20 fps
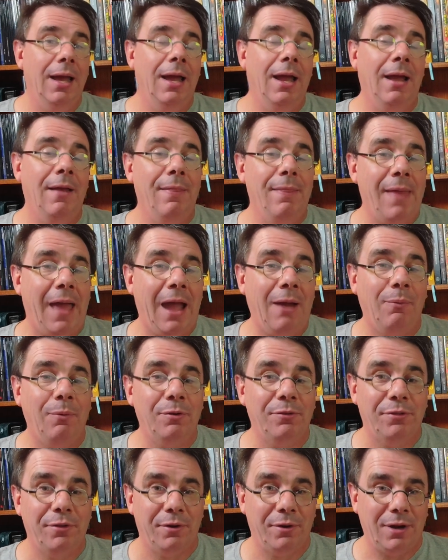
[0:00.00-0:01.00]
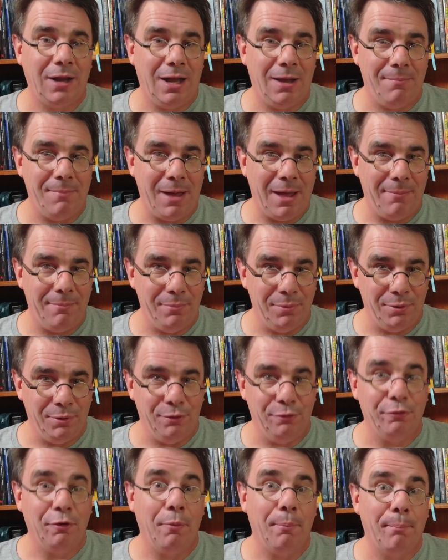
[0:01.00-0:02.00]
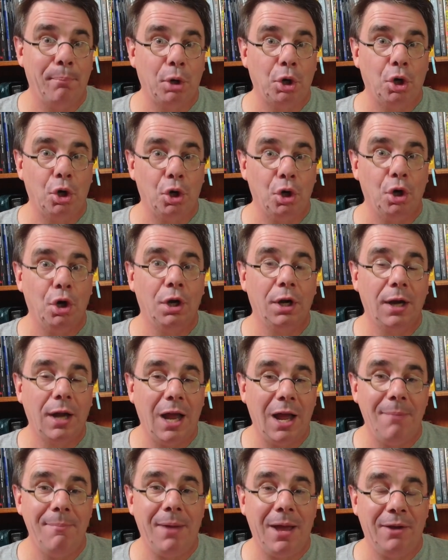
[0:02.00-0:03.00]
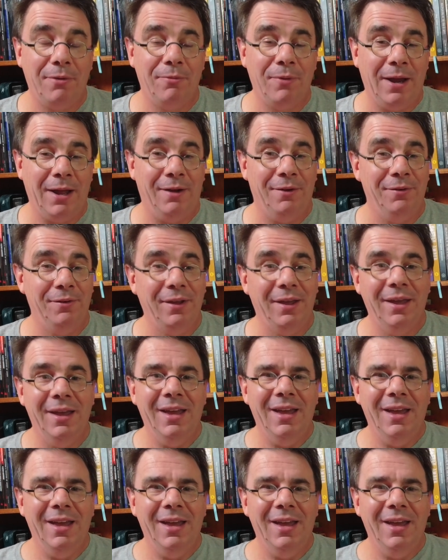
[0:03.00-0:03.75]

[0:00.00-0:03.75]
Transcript: And that was their combat move per combat round.